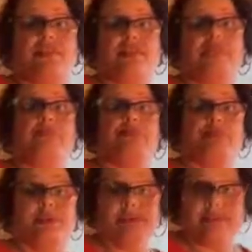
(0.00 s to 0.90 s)
the
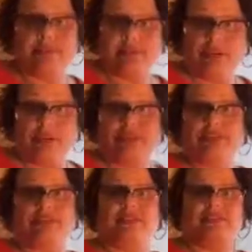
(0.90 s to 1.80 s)
principal's
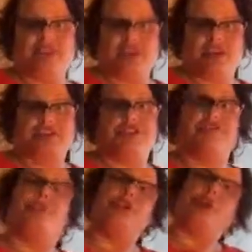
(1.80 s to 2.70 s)
discretion
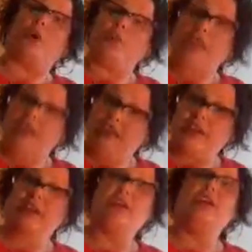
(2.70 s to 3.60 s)
for your
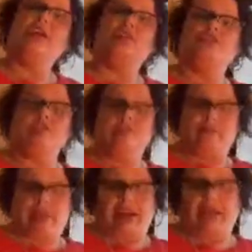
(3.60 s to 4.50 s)
parent to
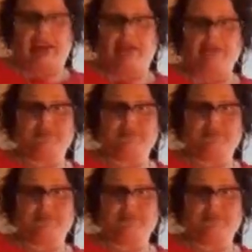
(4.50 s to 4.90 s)
come pick it up.